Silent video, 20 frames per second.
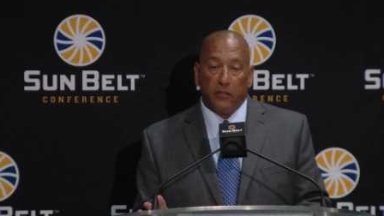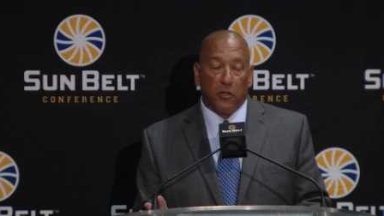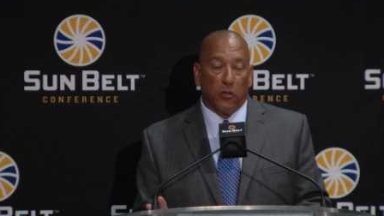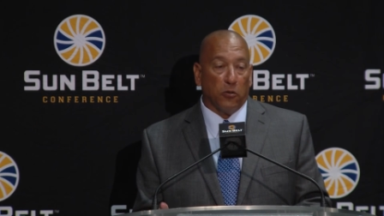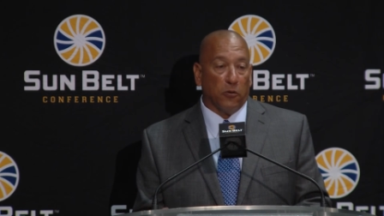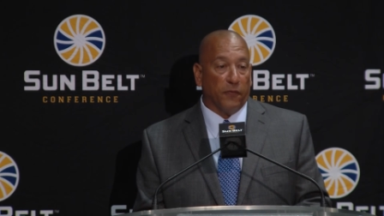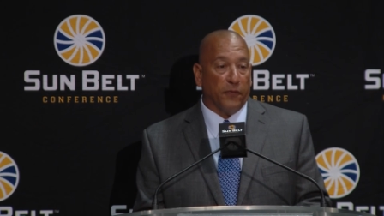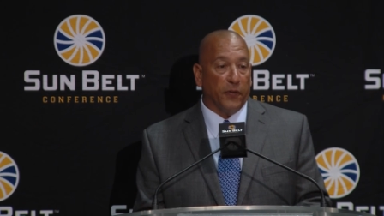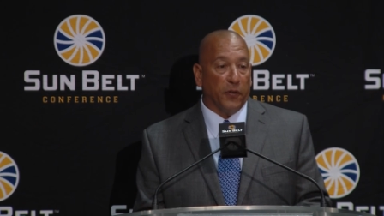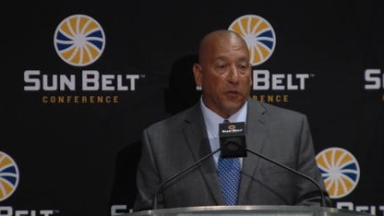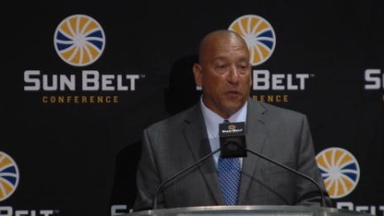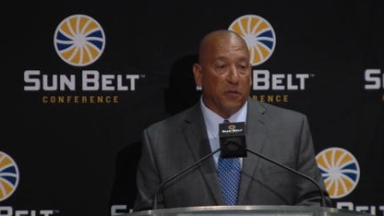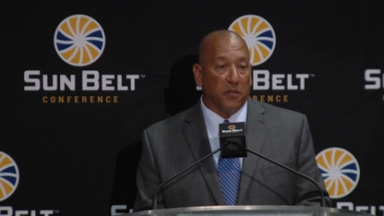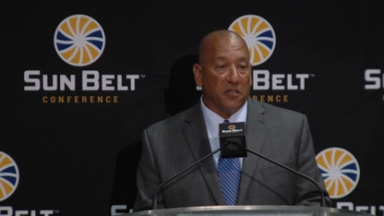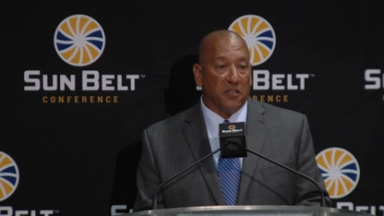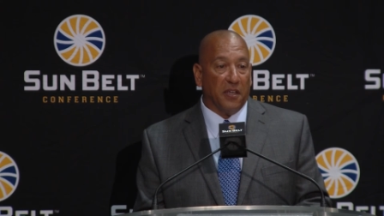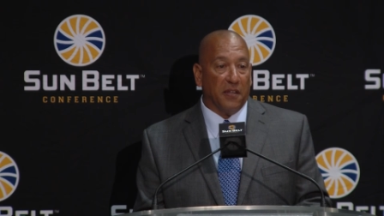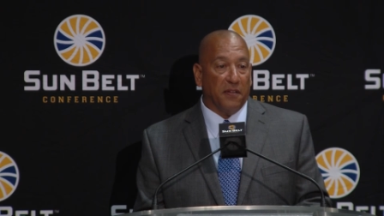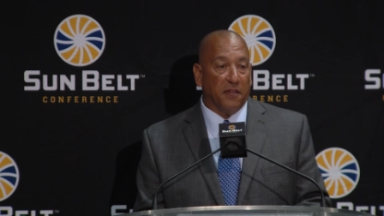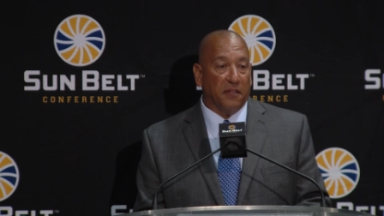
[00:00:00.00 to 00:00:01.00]
Turner Field and
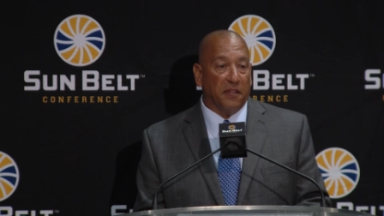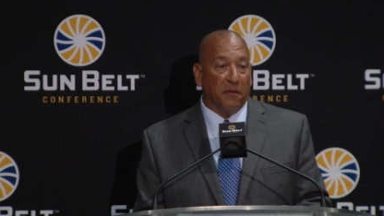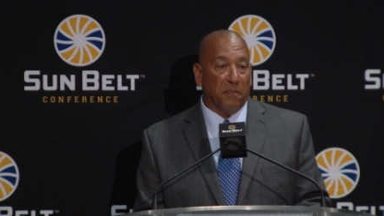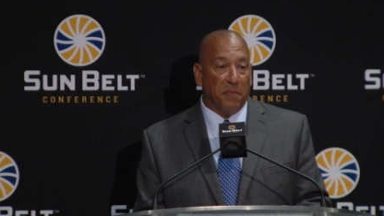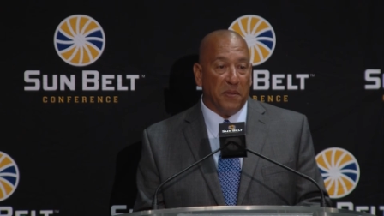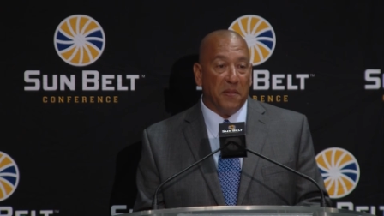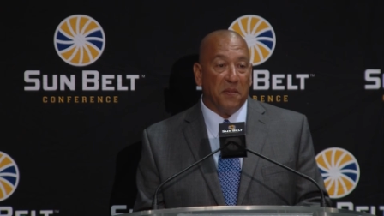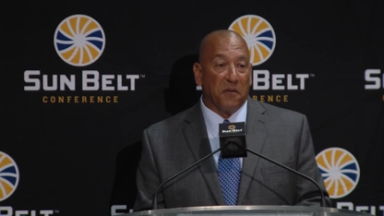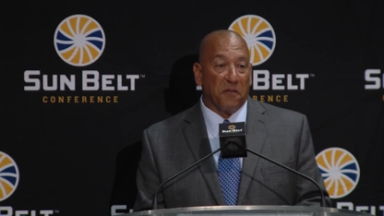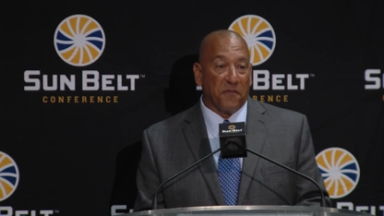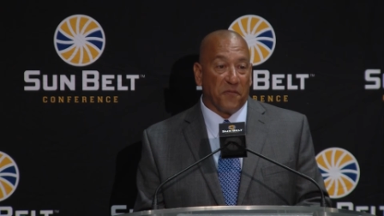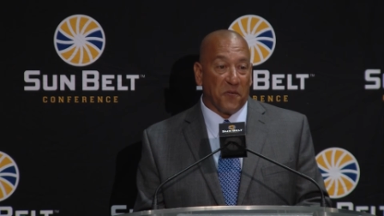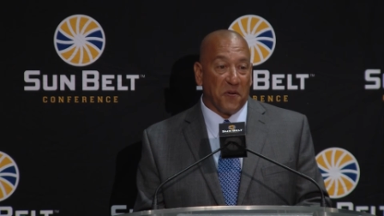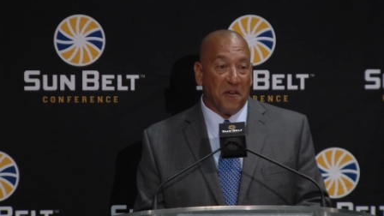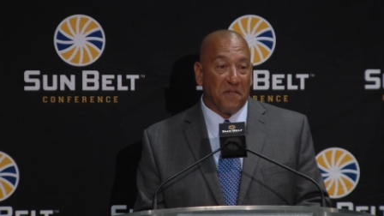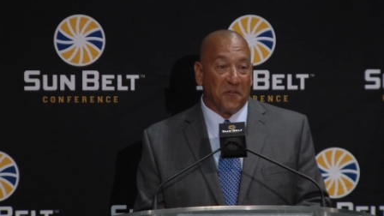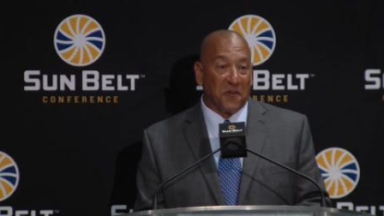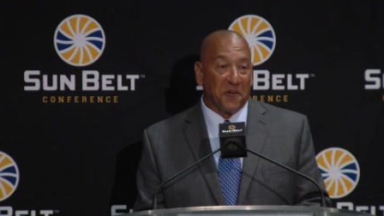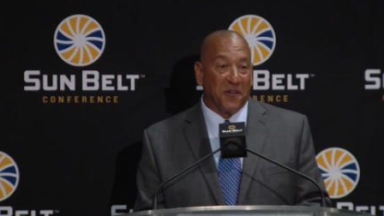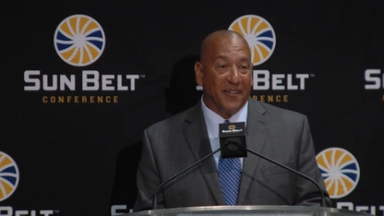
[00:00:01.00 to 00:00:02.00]
say that they'd be there
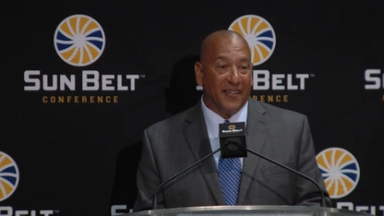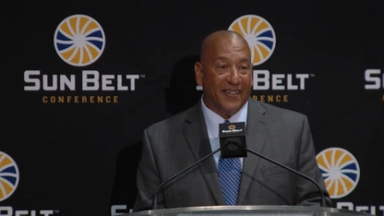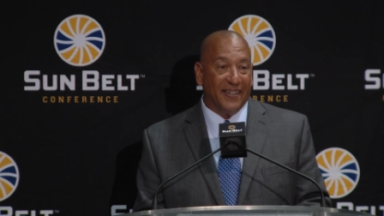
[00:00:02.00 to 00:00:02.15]
forever.